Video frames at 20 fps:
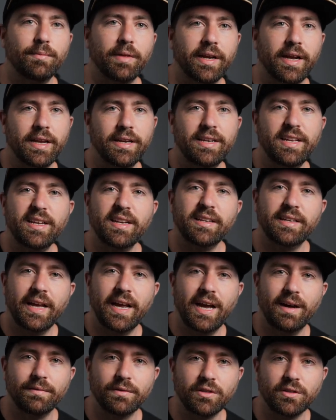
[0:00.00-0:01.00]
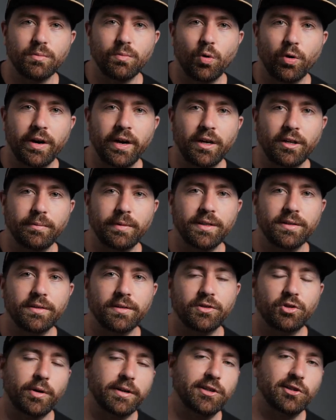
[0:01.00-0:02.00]
Like I needed to have some more
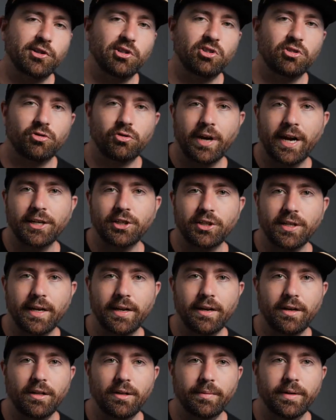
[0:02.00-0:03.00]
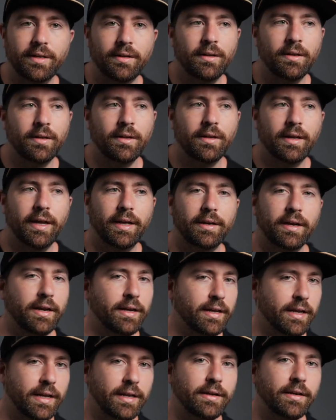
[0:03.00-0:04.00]
elements. So I just scratched that element and
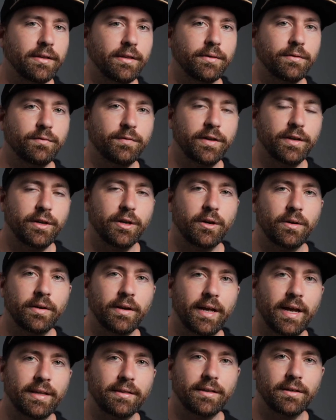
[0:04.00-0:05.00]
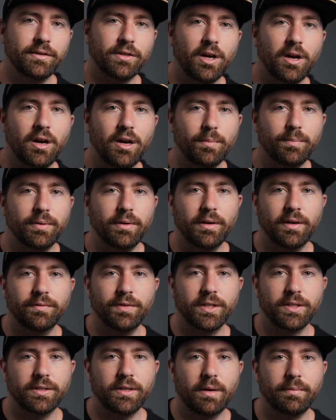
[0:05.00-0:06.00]
I ended the video at the top of
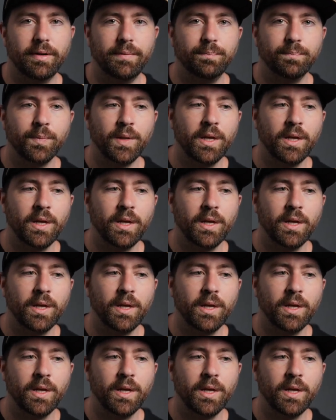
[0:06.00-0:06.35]
the summit.